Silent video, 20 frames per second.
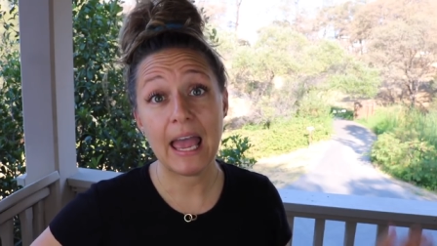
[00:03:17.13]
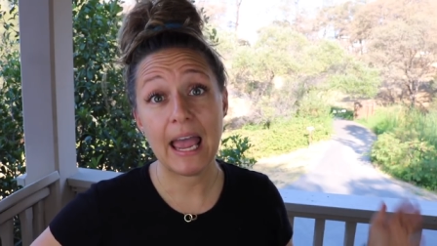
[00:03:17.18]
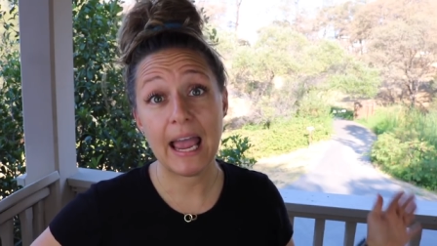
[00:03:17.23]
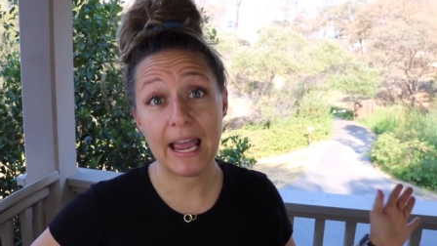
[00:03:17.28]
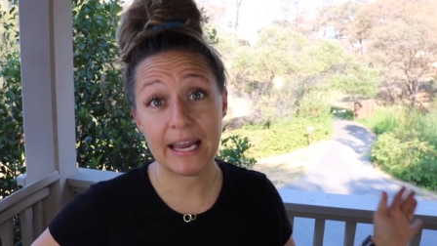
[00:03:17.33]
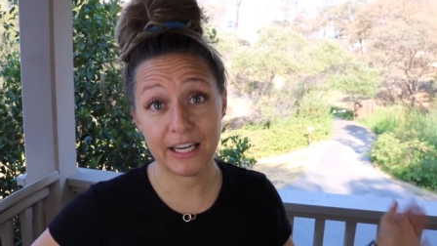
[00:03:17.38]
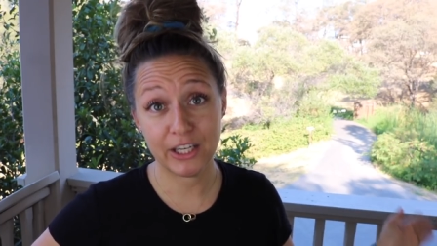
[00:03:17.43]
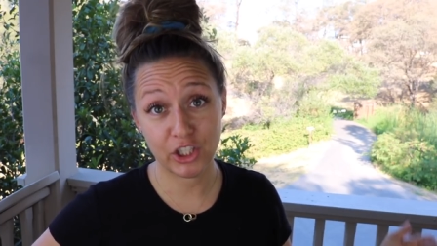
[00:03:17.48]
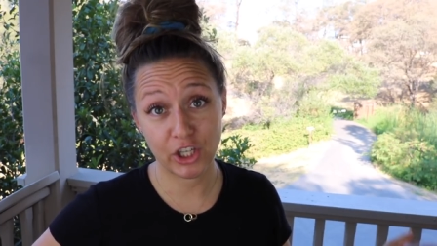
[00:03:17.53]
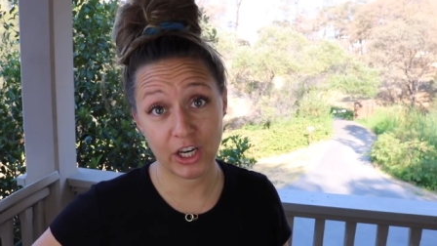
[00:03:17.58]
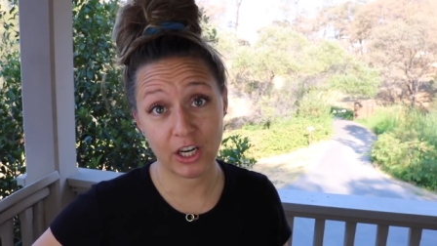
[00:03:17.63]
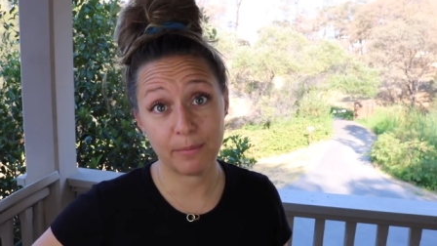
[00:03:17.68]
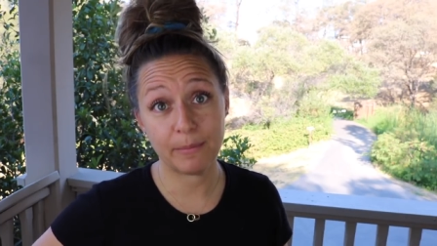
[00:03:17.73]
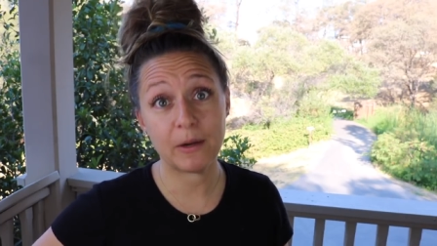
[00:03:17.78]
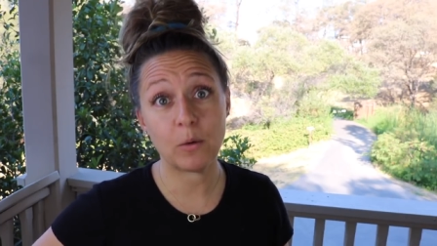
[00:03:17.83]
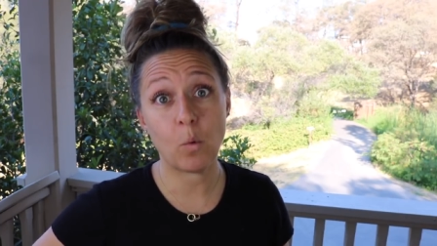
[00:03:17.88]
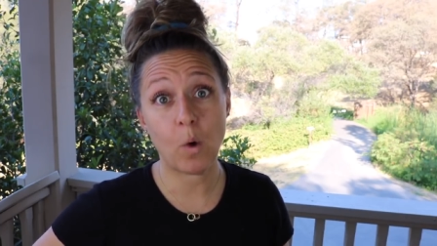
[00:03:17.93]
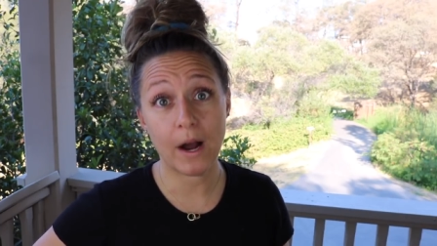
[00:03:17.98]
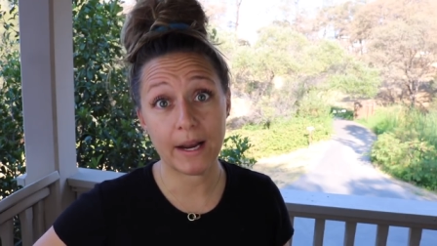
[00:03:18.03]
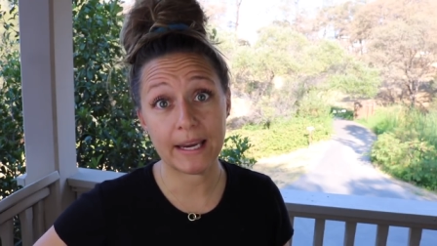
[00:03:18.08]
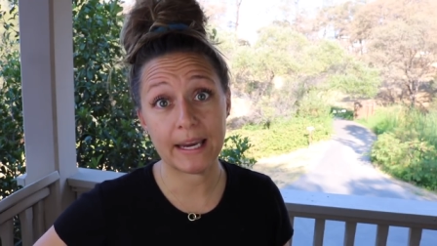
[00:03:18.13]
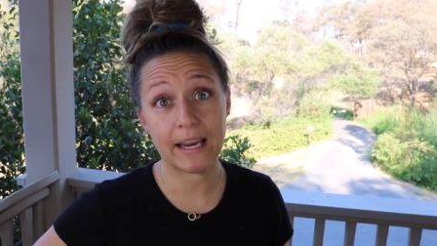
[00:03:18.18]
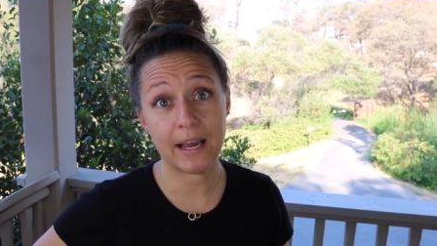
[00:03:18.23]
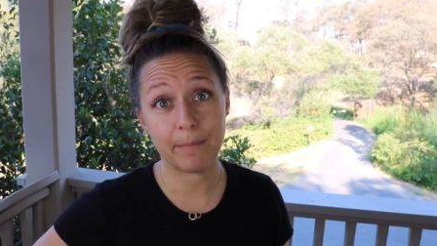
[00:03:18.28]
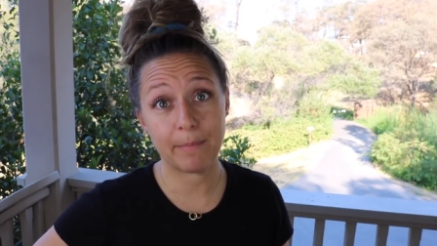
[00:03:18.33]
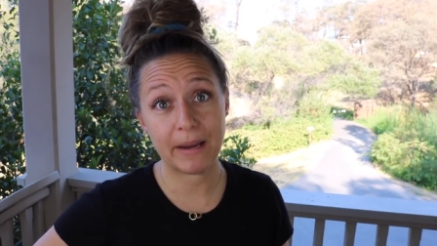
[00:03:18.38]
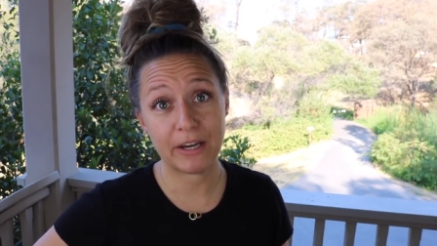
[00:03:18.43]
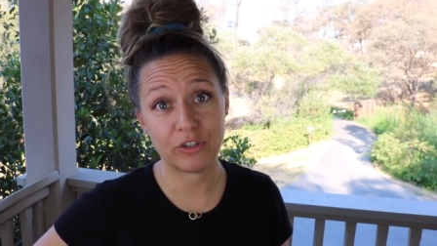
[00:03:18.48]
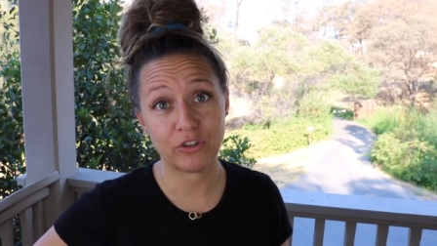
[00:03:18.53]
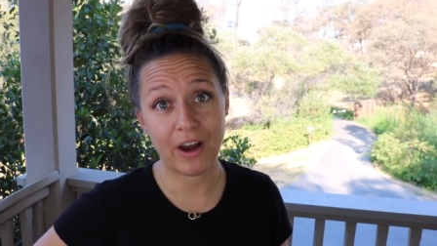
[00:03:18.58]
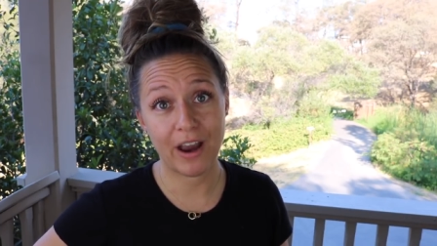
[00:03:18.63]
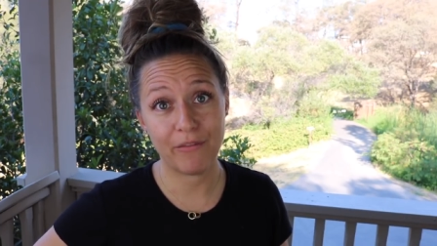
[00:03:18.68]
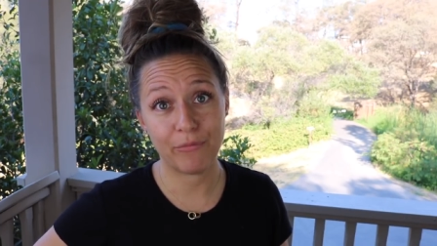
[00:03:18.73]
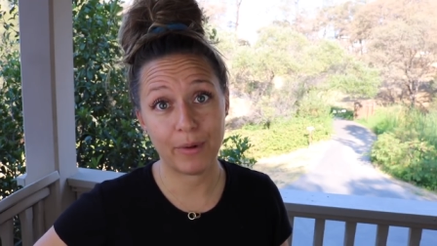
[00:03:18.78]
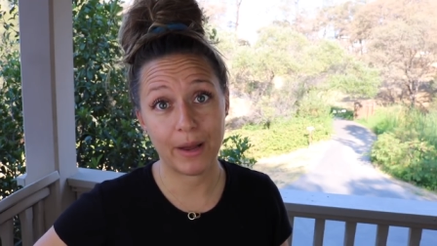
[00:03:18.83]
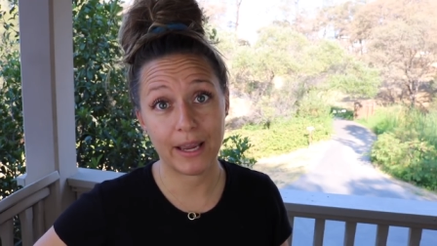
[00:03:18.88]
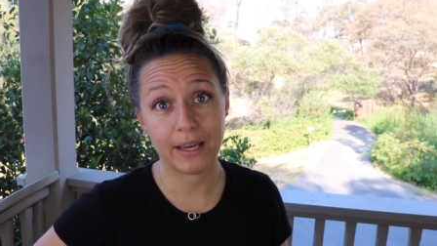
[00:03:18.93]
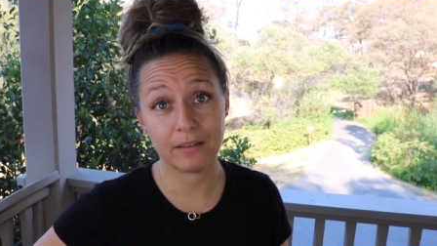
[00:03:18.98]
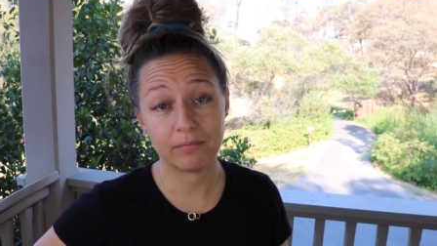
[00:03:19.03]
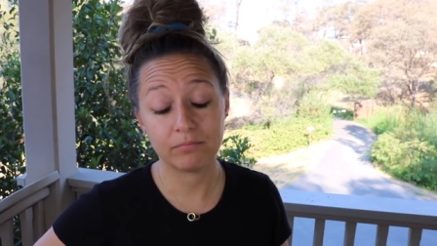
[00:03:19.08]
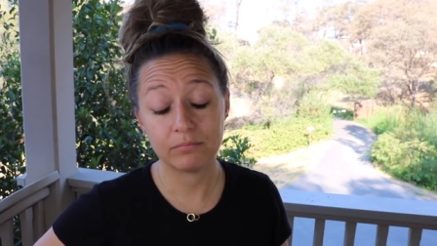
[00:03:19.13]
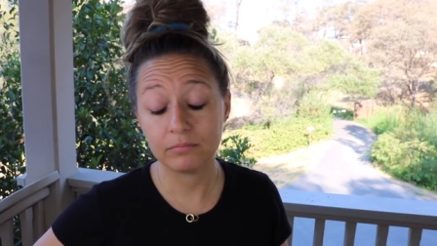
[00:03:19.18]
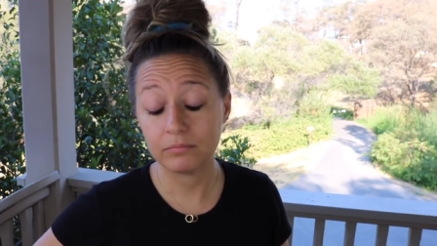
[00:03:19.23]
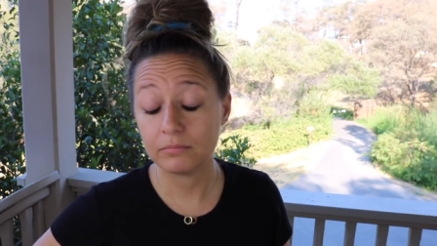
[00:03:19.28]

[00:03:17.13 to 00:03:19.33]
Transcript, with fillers: and a gentleman walking up my driveway.